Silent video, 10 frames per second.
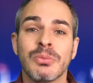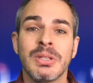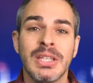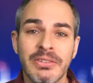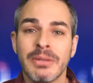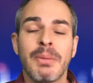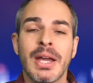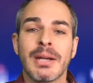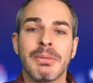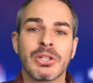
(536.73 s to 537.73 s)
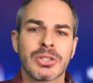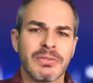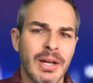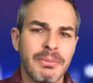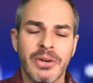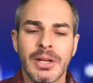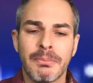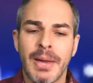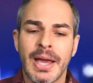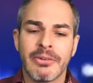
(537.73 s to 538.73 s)
to be even better because of
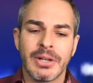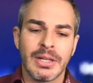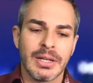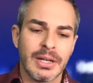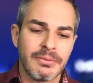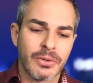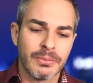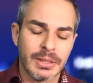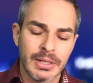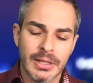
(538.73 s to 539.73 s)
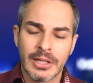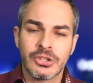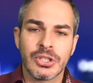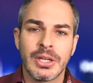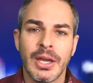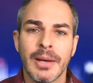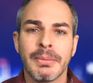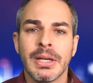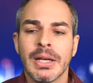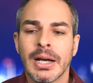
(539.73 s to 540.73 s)
upgraded battery from LG Chem